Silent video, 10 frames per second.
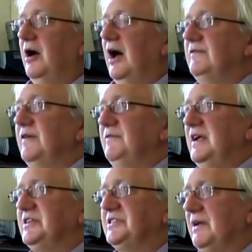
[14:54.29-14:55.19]
And that
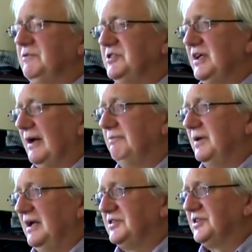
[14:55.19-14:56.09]
these 70
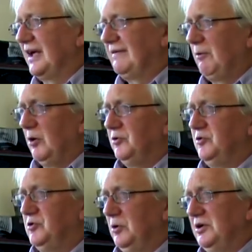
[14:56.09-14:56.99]
MPs saying they
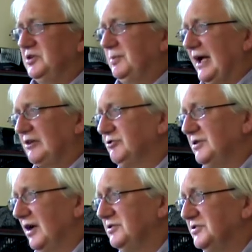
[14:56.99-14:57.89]
want Julian to be
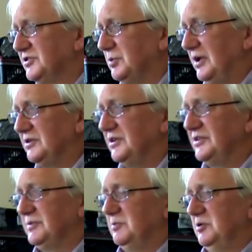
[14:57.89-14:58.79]
extradited to Sweden
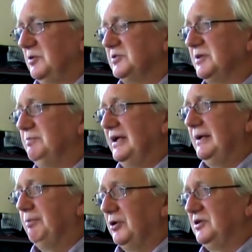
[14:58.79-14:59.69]
is, you know, it's
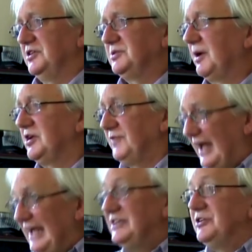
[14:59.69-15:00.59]
completely pointless, because
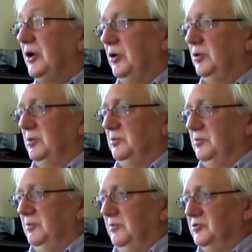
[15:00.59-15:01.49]
there is no
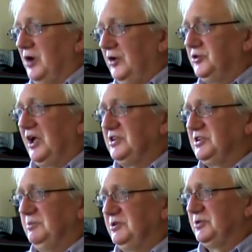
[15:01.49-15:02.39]
charge
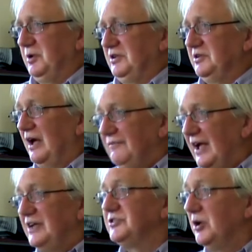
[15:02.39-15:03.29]
against Sweden, and
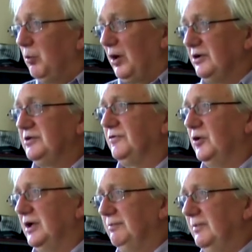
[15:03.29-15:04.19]
there is no warrant
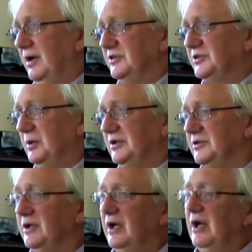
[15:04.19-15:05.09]
for him in Sweden.
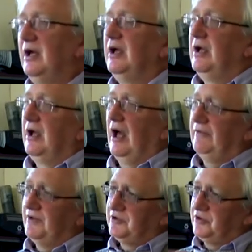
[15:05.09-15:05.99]

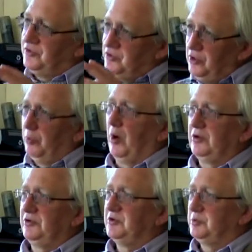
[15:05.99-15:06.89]
And that a new
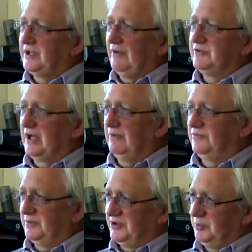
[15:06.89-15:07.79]
warrant would have to come
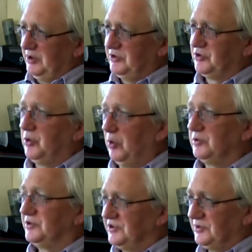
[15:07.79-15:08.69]
from a Swedish
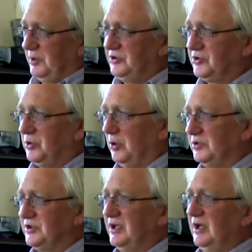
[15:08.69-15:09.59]
court, and a Swedish
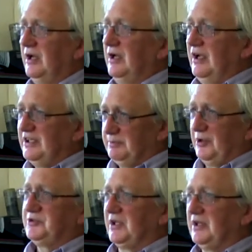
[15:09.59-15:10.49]
court is
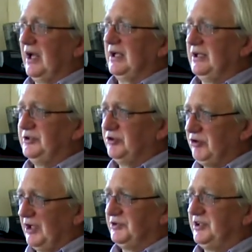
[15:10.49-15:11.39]
most unlikely to
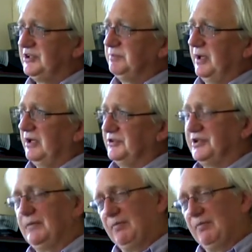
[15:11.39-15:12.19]
grant it, because